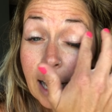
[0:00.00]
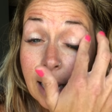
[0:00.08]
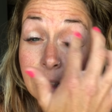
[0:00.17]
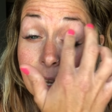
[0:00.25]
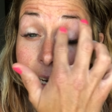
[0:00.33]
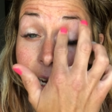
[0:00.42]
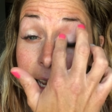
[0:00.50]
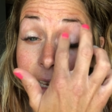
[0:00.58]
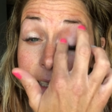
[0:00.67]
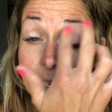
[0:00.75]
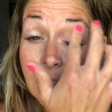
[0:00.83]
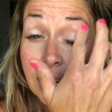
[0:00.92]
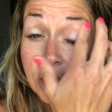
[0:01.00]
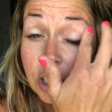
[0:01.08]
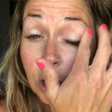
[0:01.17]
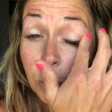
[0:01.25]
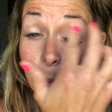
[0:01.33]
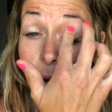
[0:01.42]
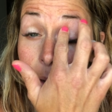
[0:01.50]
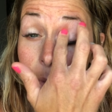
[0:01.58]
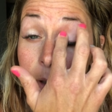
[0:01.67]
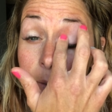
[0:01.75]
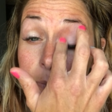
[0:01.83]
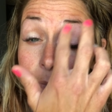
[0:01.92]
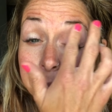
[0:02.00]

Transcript: highlight as an eyeshadow primer,